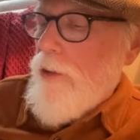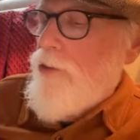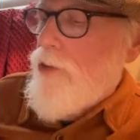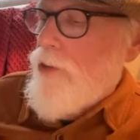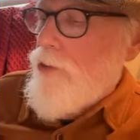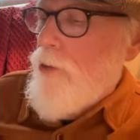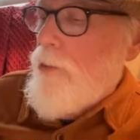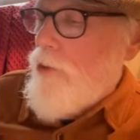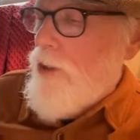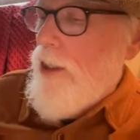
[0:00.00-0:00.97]
and
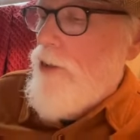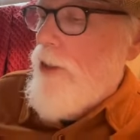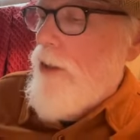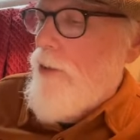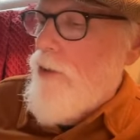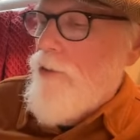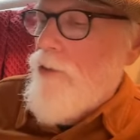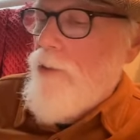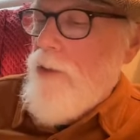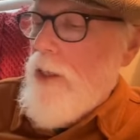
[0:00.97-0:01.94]
superstition are the
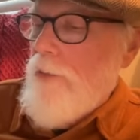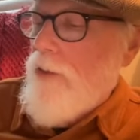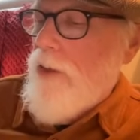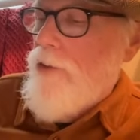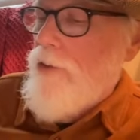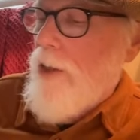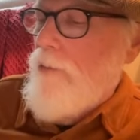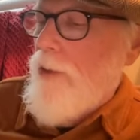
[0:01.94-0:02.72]
true devils that would